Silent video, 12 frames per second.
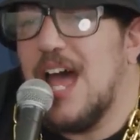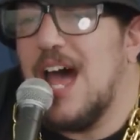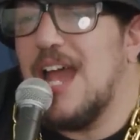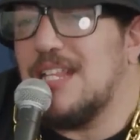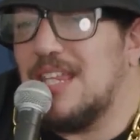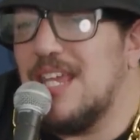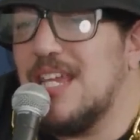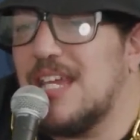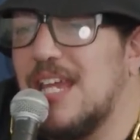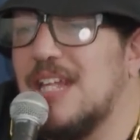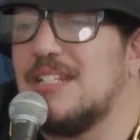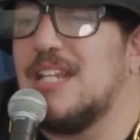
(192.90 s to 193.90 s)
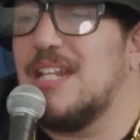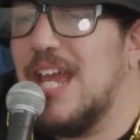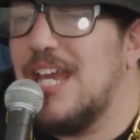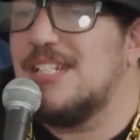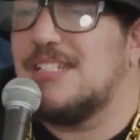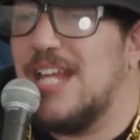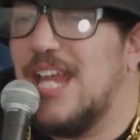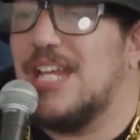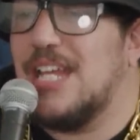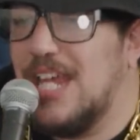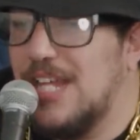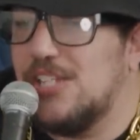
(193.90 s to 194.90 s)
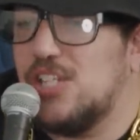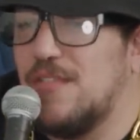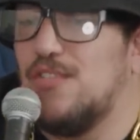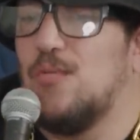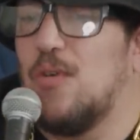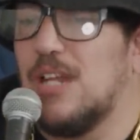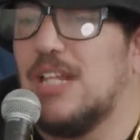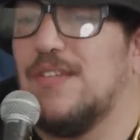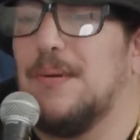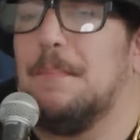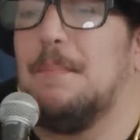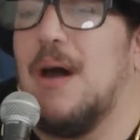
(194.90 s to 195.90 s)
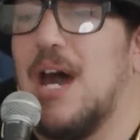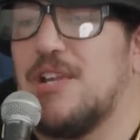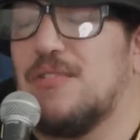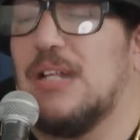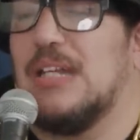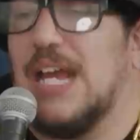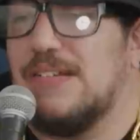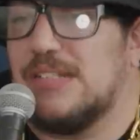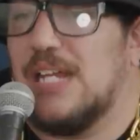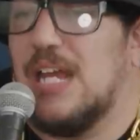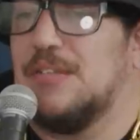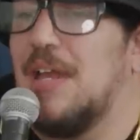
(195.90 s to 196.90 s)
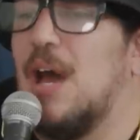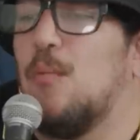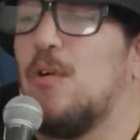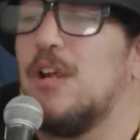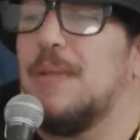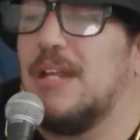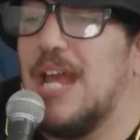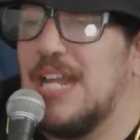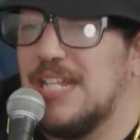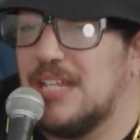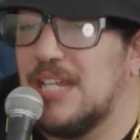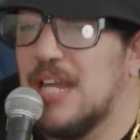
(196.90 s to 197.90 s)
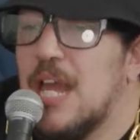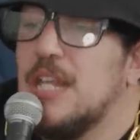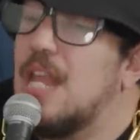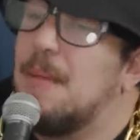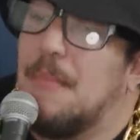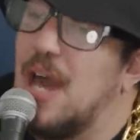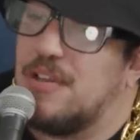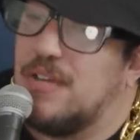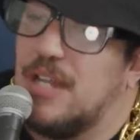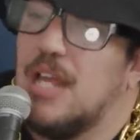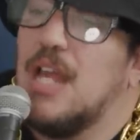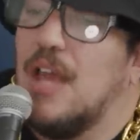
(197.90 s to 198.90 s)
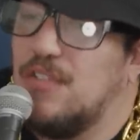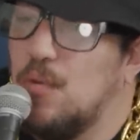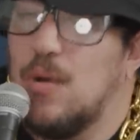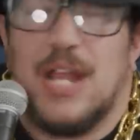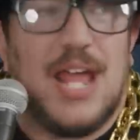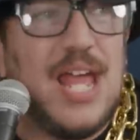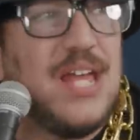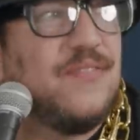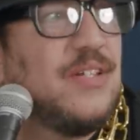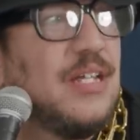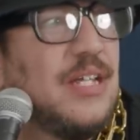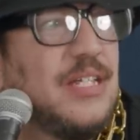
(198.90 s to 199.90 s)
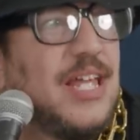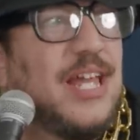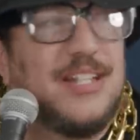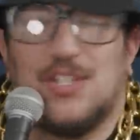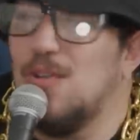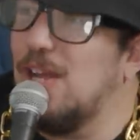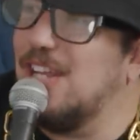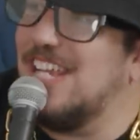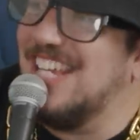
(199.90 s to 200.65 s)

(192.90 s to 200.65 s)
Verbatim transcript: I think in today's day and age, if you want to live a moderate lifestyle, not worry about anything, not moderate, if you want to have yeah, 200,